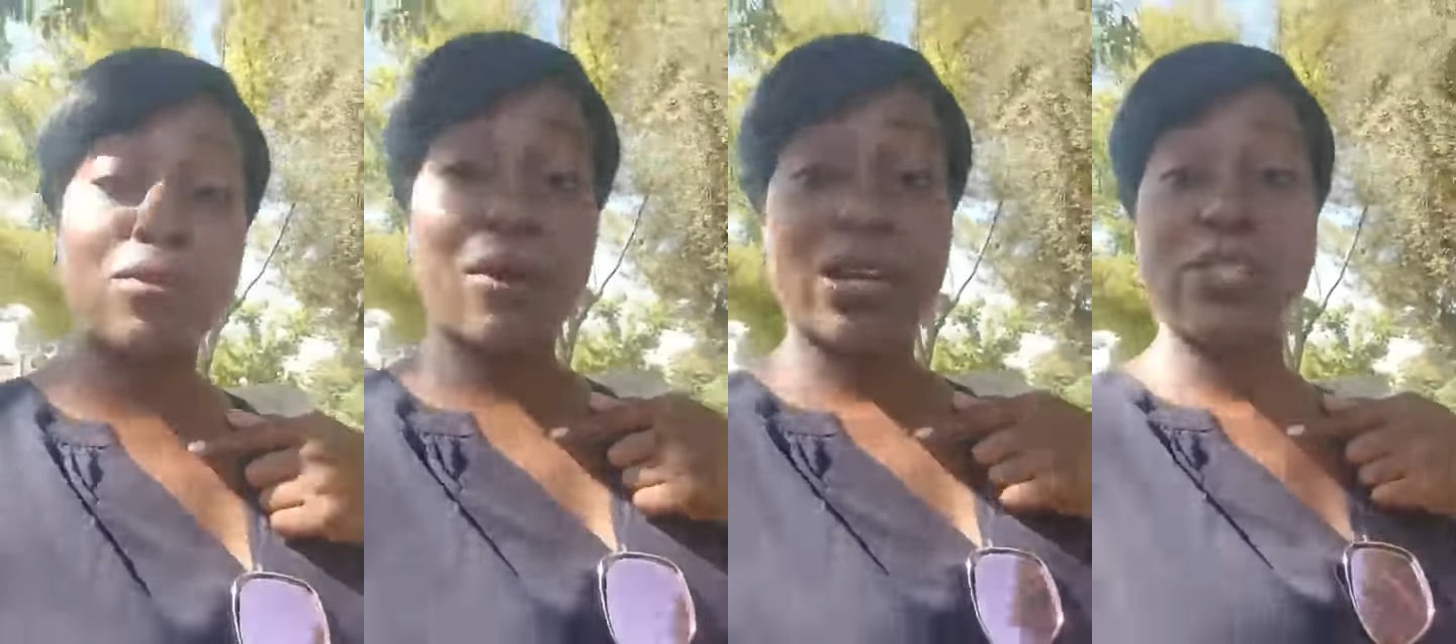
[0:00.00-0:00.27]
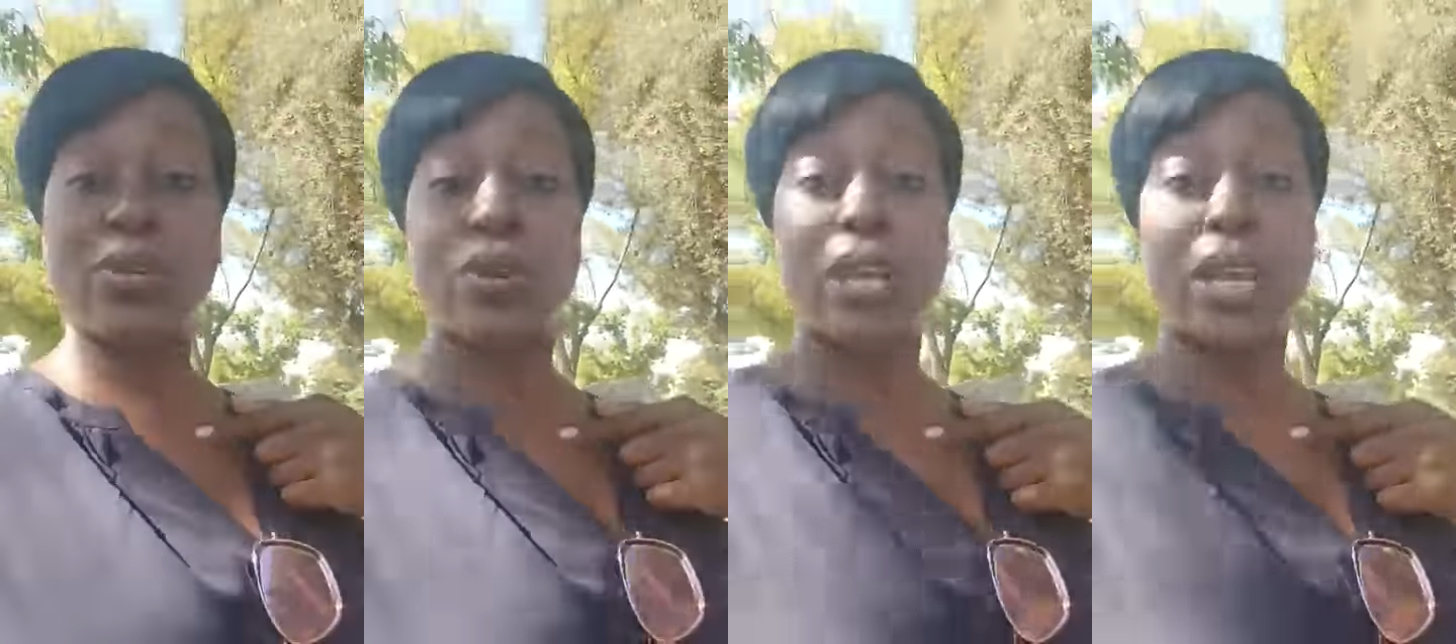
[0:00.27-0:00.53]
to
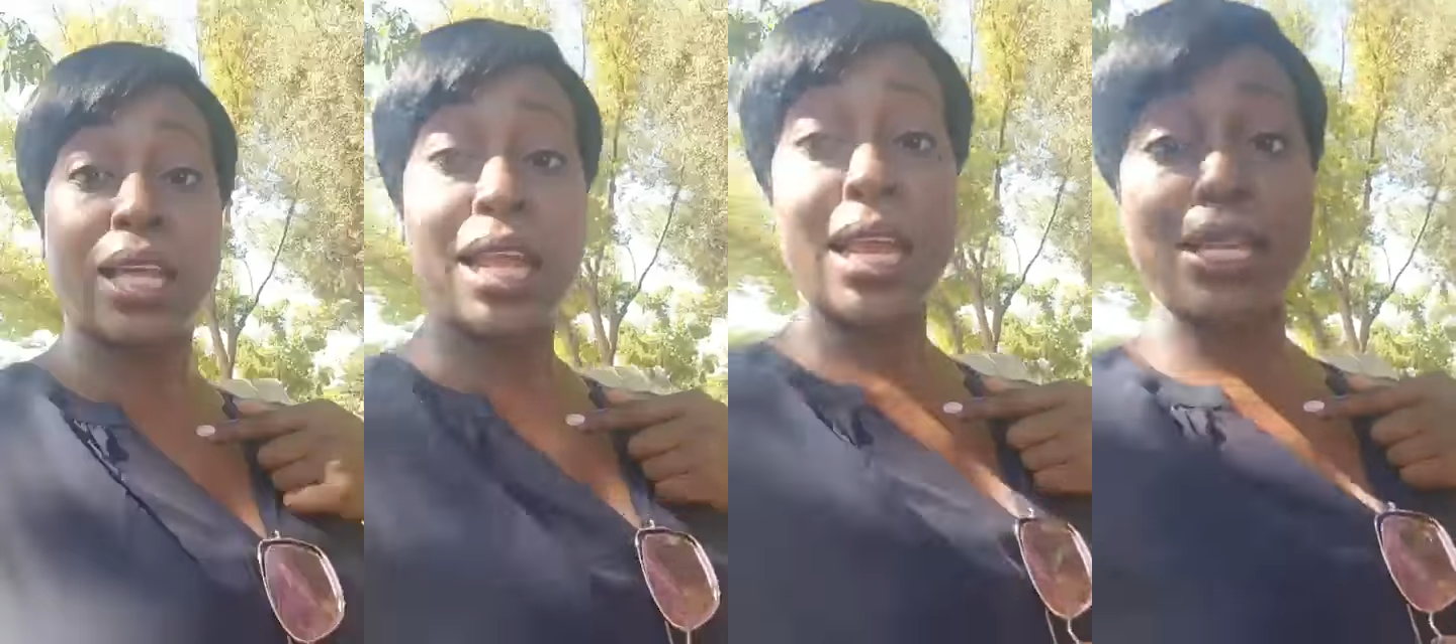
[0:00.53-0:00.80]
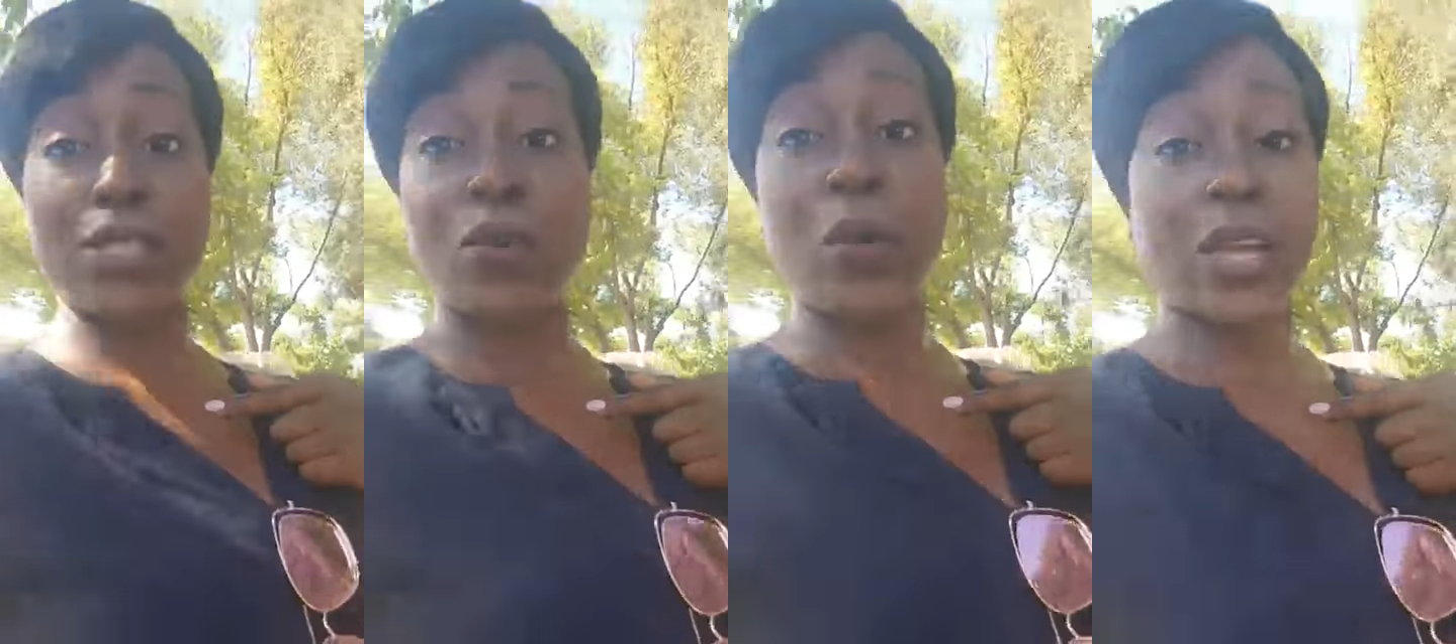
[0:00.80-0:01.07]
raise your hand and
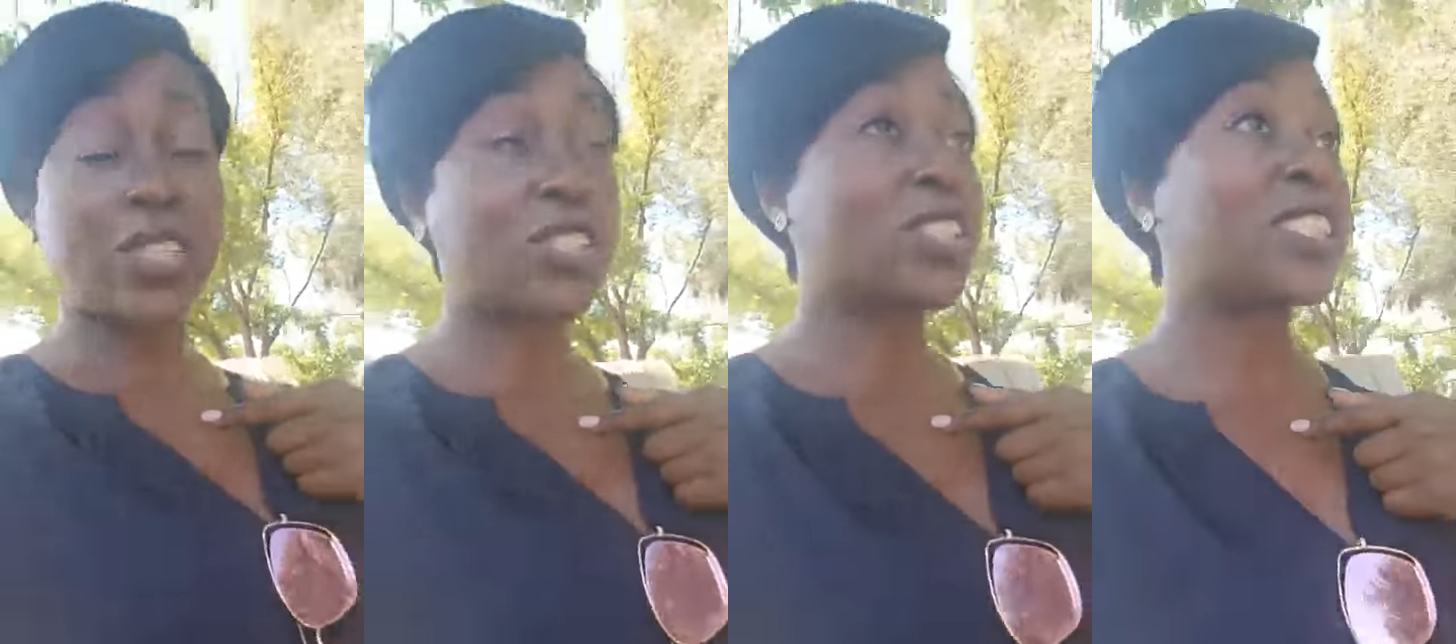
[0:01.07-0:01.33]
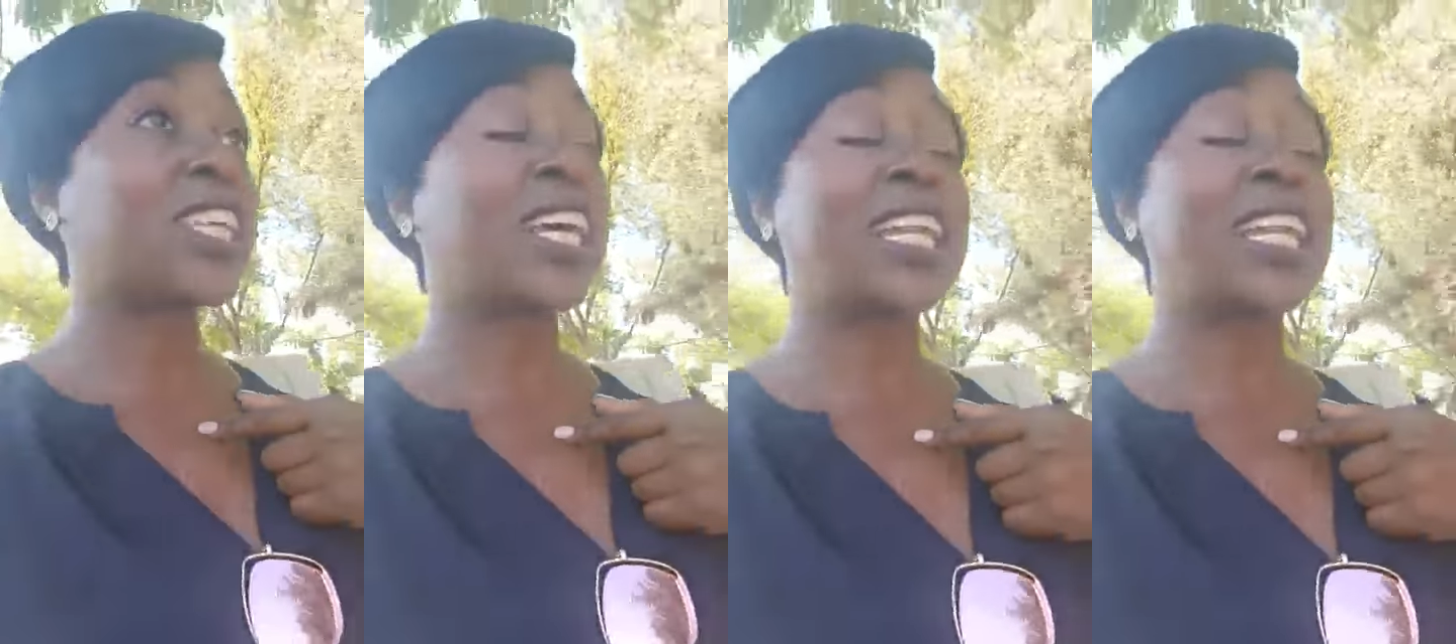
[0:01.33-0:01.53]
ask questions,